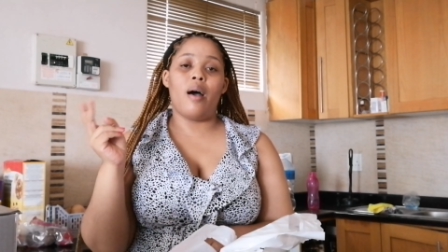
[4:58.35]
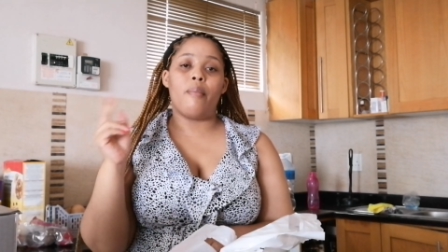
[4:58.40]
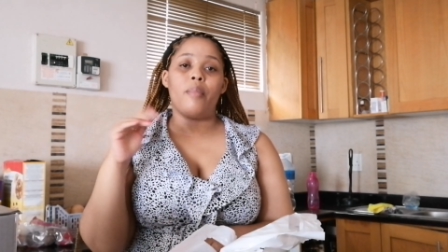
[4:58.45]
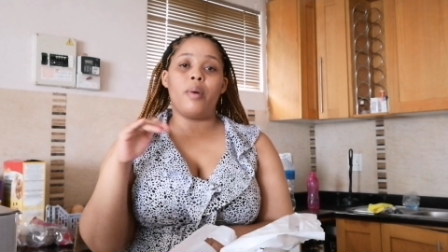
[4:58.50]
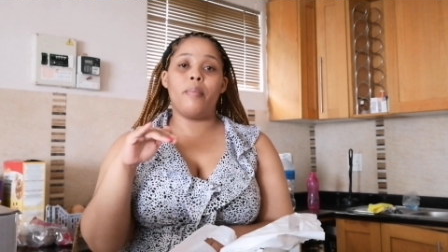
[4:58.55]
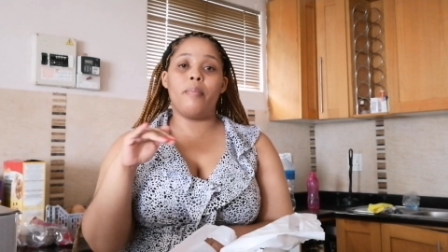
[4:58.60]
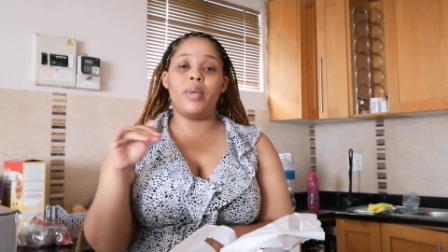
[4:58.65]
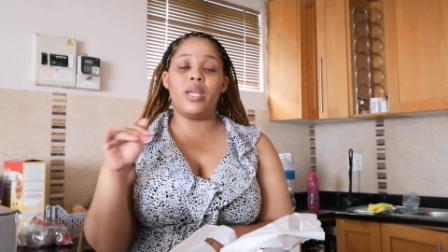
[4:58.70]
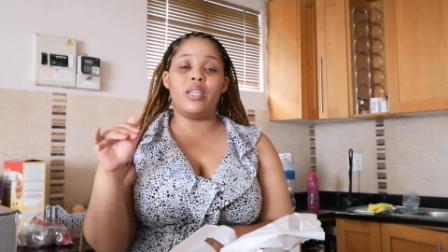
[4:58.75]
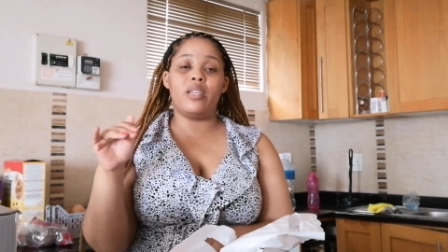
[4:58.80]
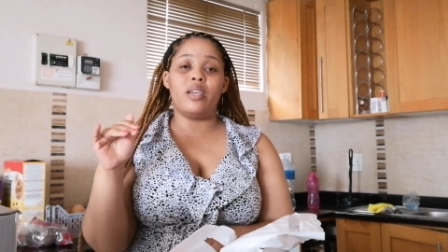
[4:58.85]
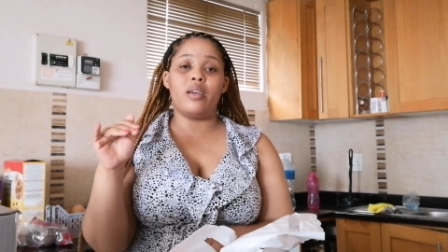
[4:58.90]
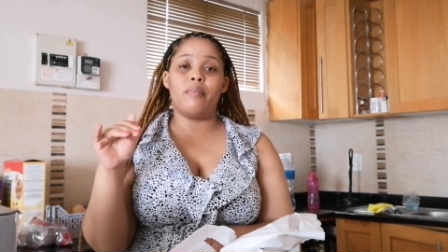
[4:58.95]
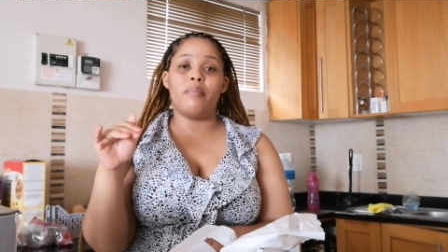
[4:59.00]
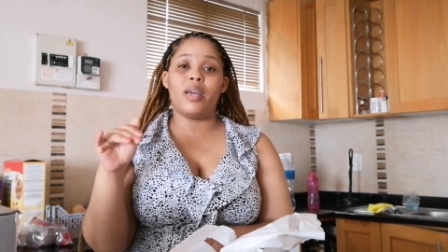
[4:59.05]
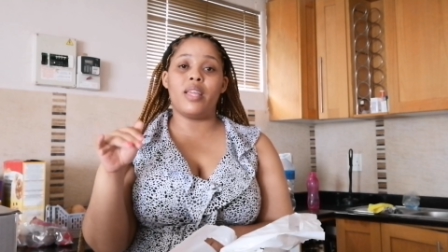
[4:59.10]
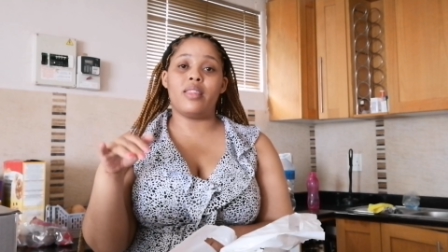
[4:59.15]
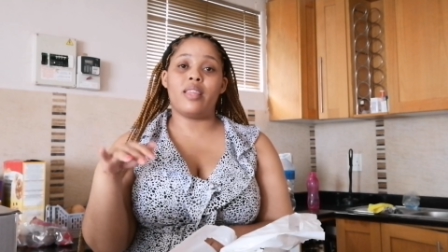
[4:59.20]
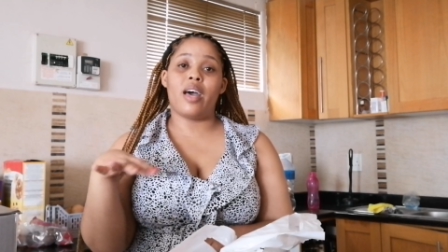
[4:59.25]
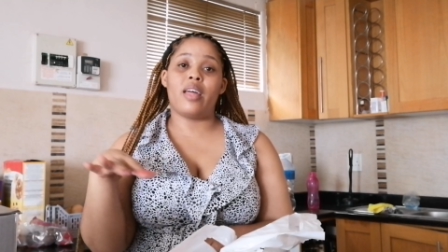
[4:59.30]
medium,
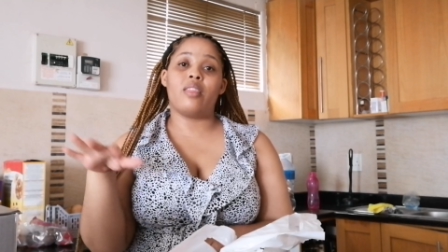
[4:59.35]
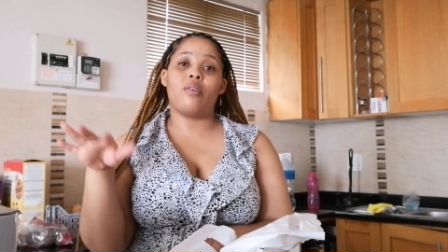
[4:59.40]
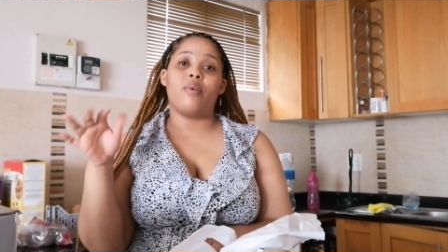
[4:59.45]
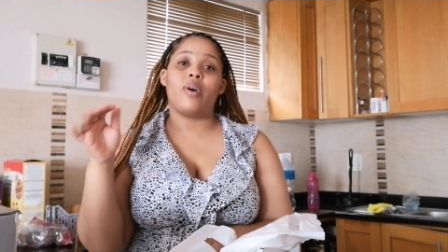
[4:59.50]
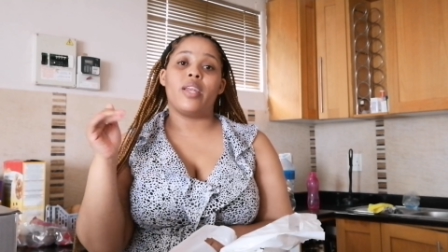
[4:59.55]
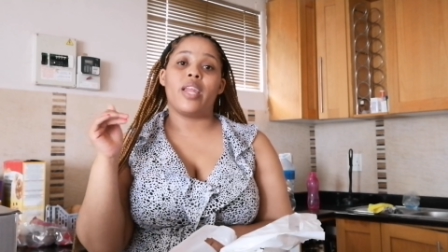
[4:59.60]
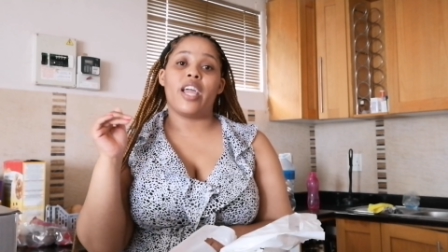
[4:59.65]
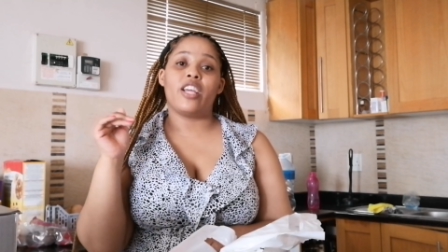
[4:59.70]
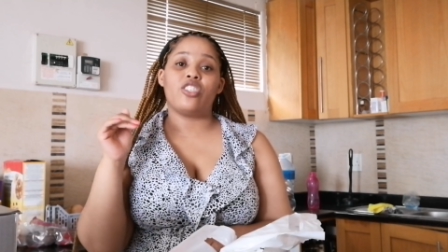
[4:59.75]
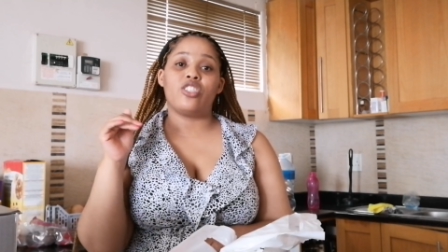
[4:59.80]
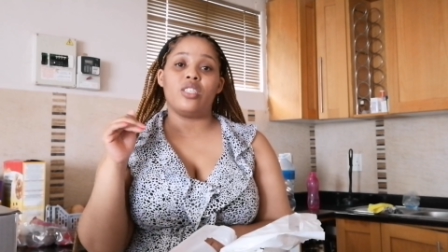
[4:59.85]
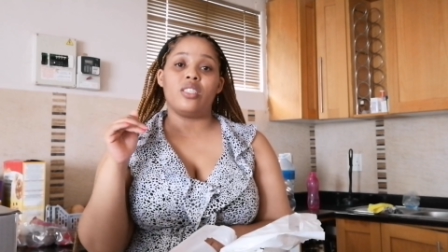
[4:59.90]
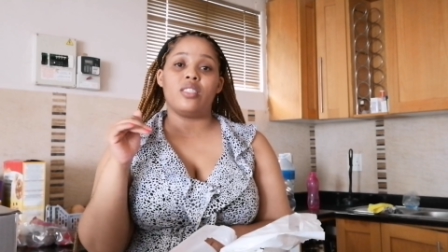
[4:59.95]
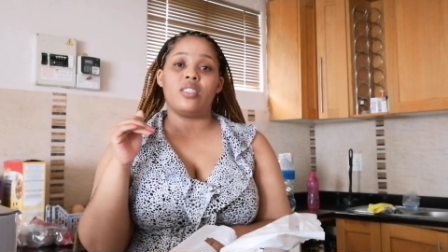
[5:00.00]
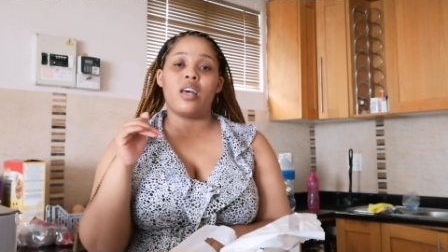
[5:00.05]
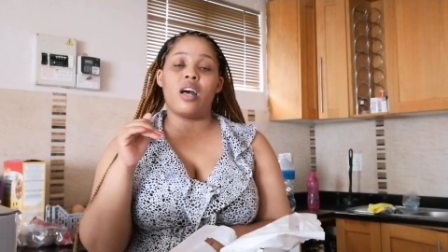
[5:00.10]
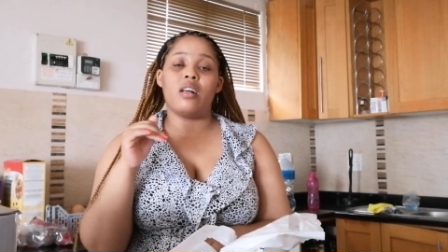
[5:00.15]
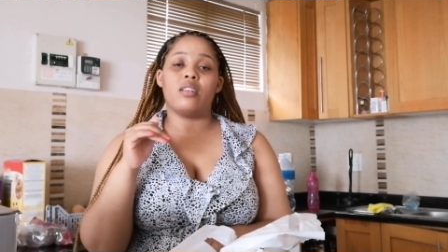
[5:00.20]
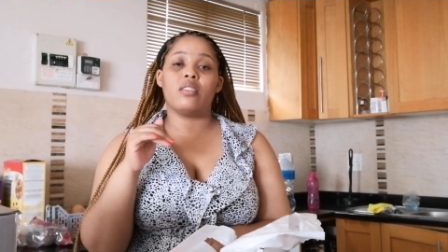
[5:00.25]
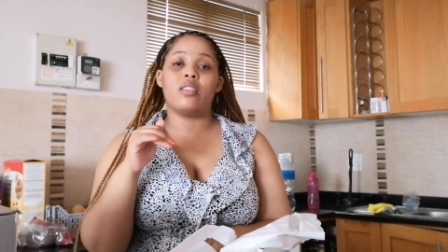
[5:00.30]
and the other one actually
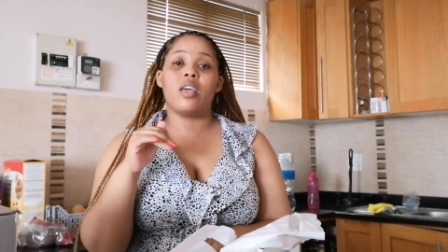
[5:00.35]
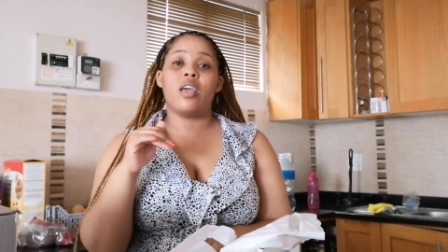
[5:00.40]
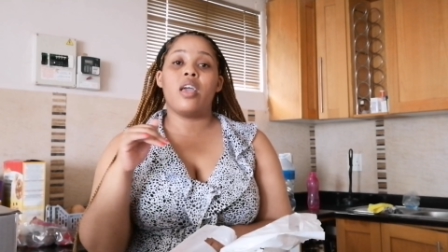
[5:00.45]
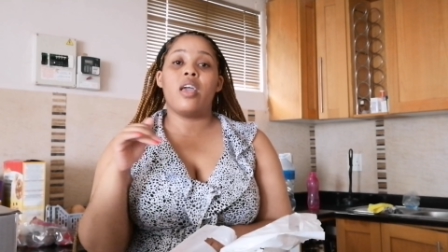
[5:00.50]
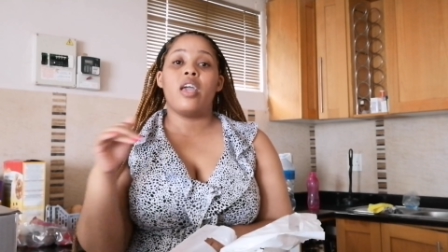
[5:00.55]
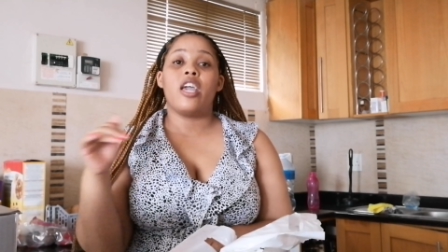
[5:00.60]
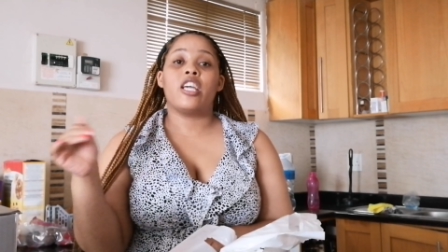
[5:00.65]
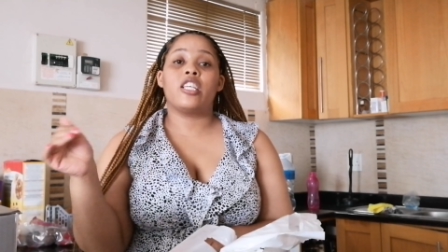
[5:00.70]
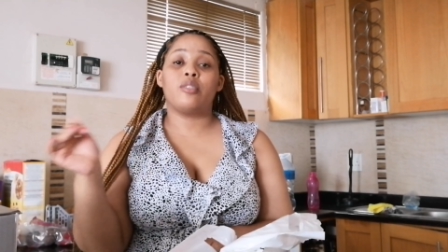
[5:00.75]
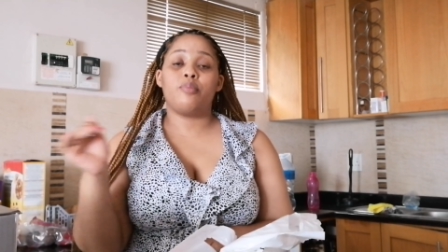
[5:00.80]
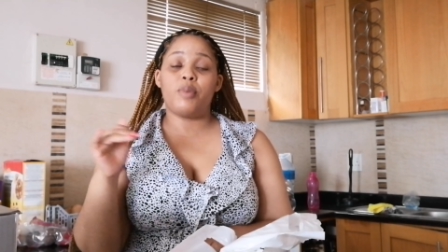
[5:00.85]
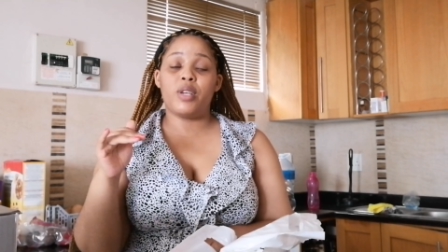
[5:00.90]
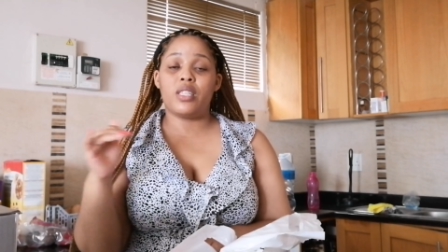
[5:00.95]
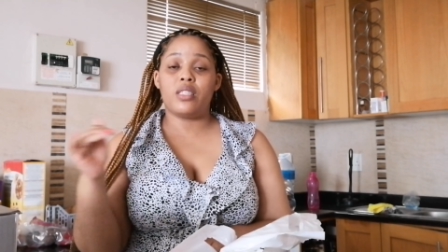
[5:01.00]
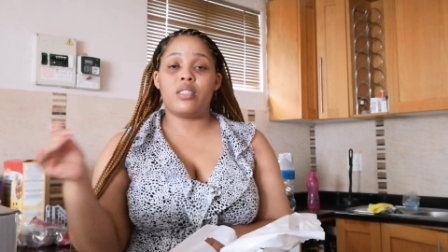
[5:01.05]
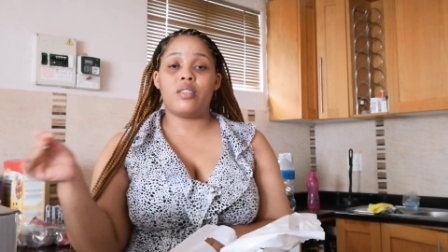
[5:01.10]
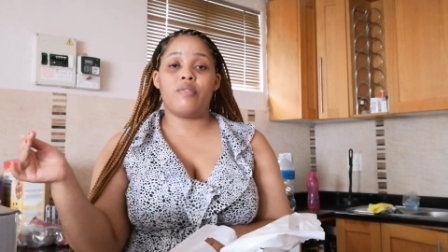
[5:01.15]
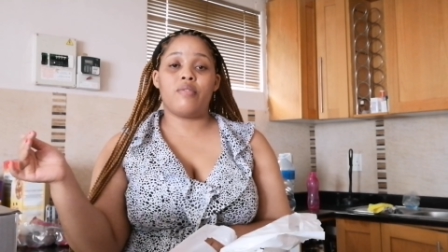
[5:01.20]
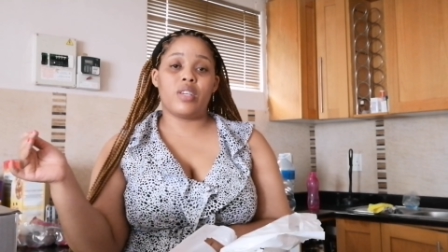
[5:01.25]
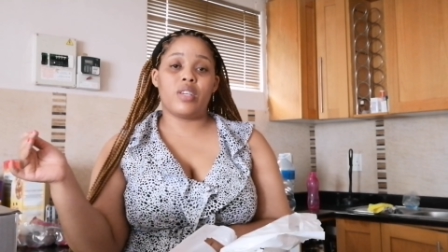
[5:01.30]
sells expensive